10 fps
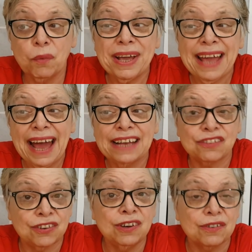We can
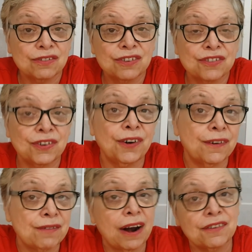choose to
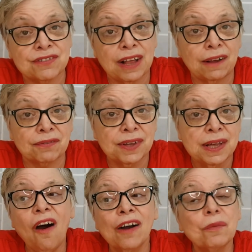serve ourselves,
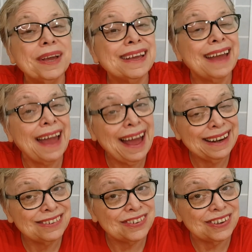or we
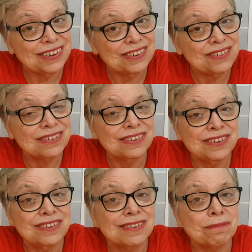can choose
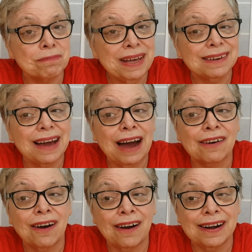to submit
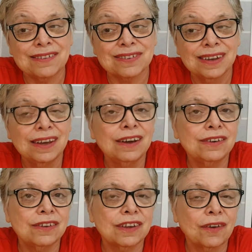our hearts
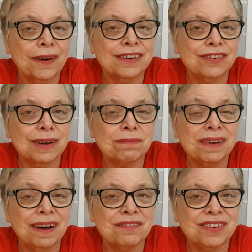to the Lordship
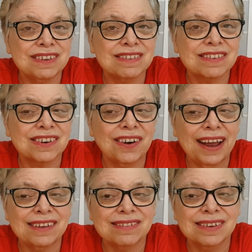of Jesus
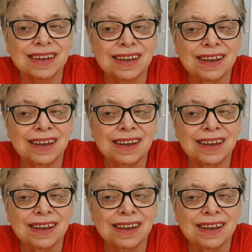Christ.